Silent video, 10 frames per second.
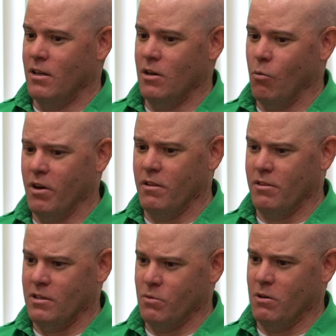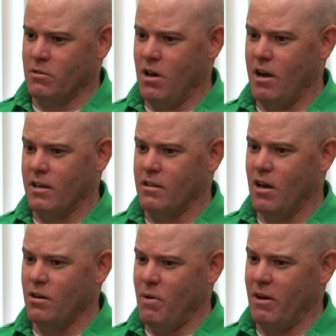You of the things we don't talk a
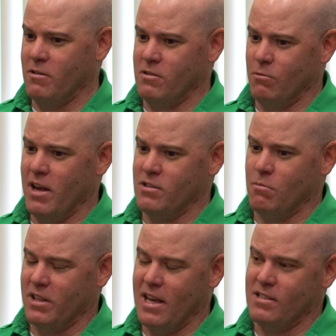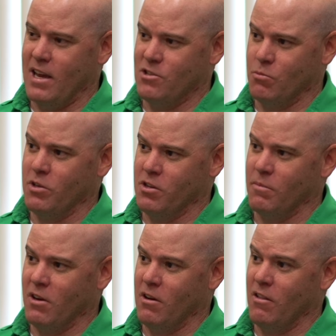ton about is the resin, but that's actually where
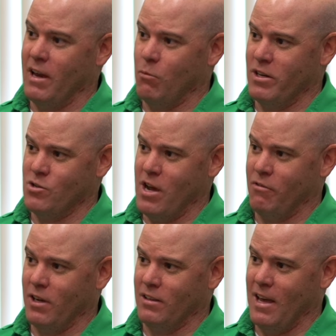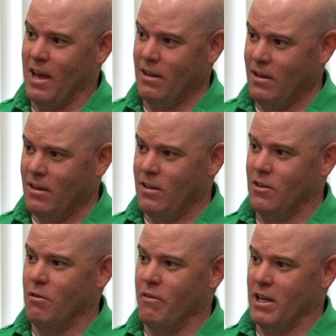something on a lightweight shaft like that,
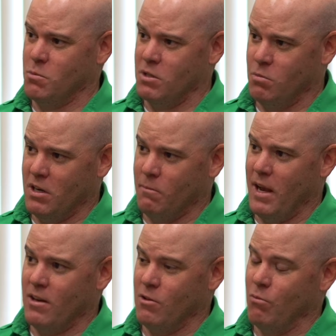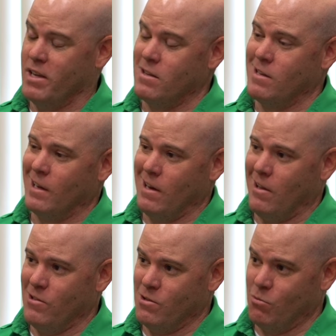there are advancements being made in the resin
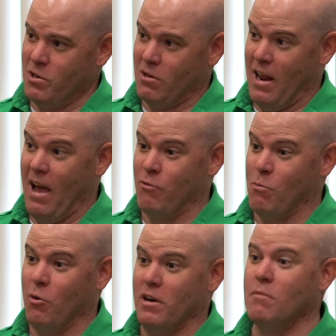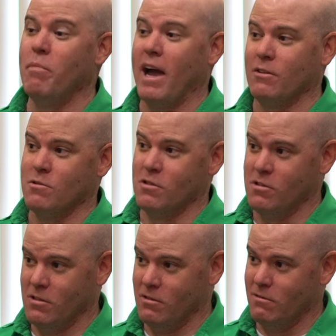technology where you can have a more impact
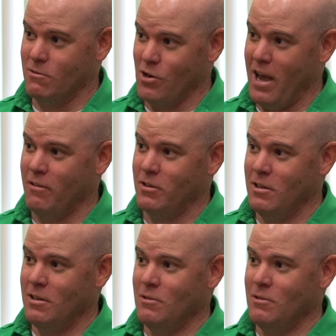resistant shaft.